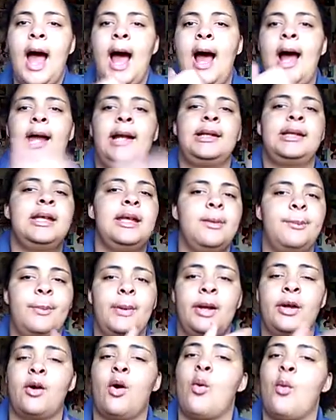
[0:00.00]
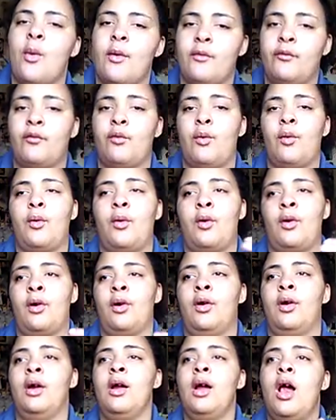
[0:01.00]
how to keep it going
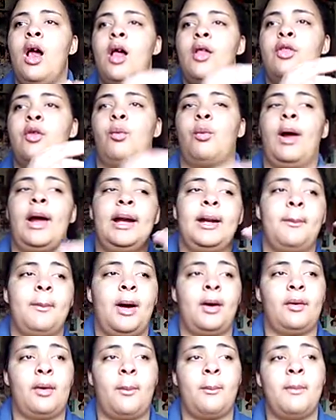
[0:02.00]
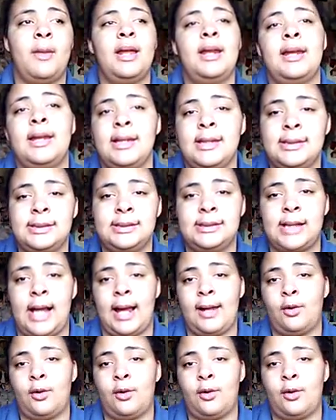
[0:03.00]
for the right amount of minutes.